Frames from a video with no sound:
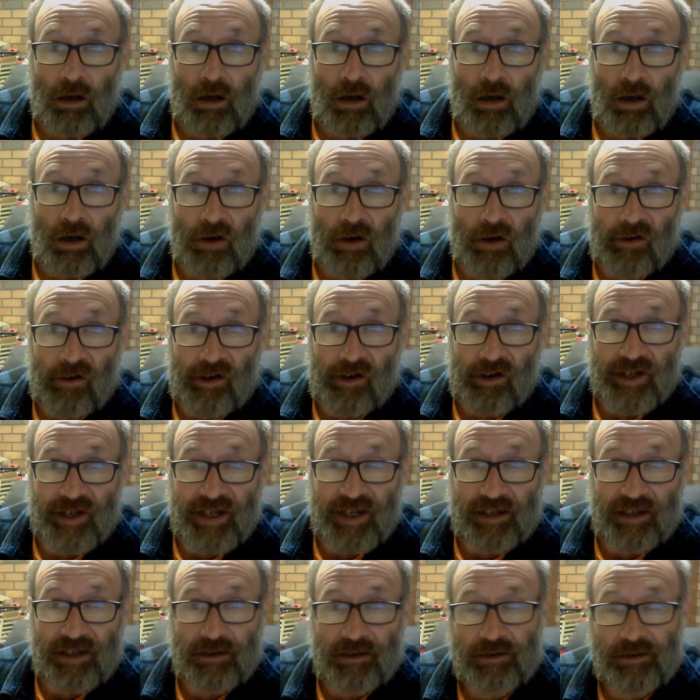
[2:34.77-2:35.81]

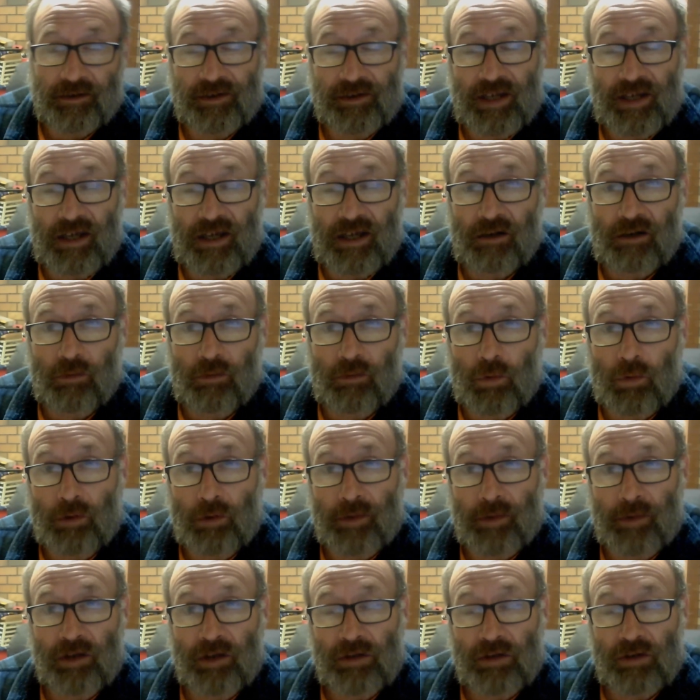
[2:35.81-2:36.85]
Alrighty, now, what have
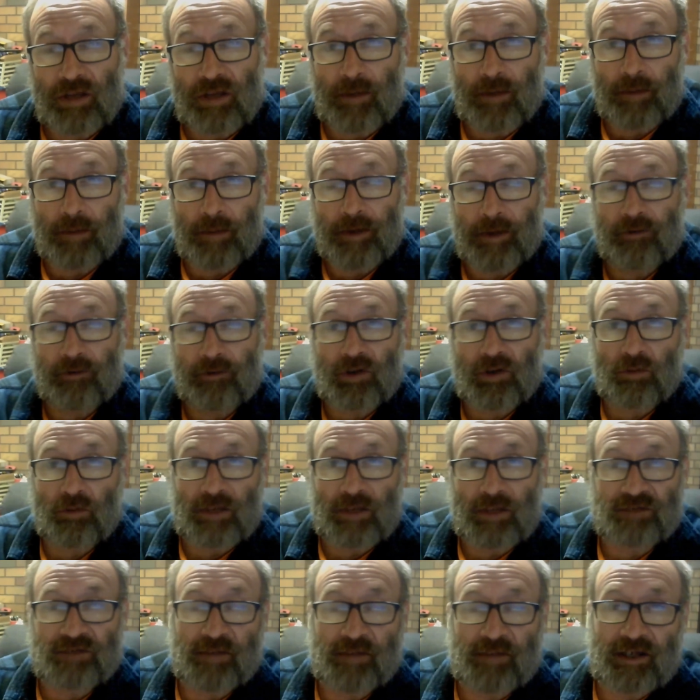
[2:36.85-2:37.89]
we got coming up here at Old
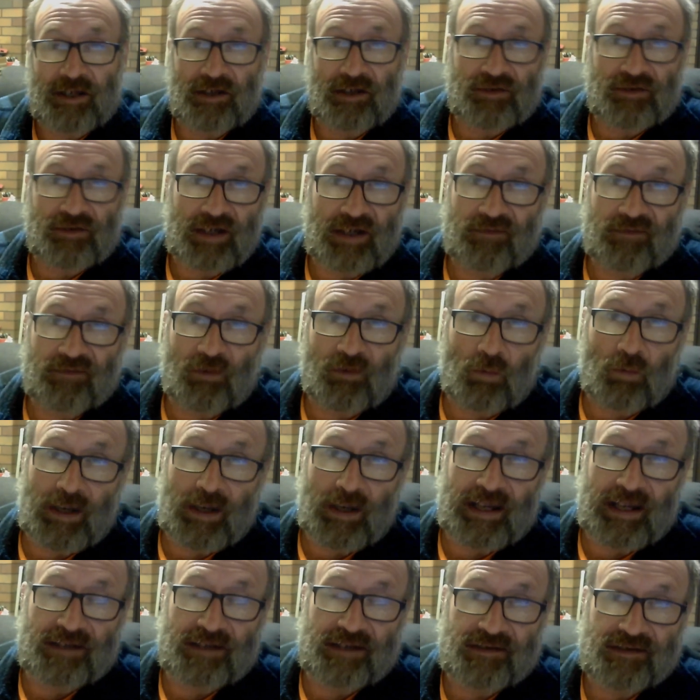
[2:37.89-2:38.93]
Mate's Backyard Tech for
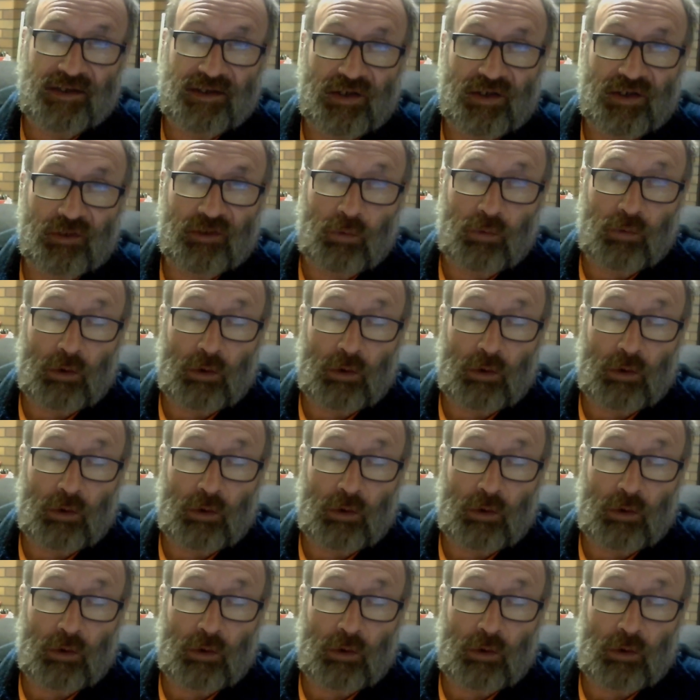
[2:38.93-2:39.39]
weekend Sundays?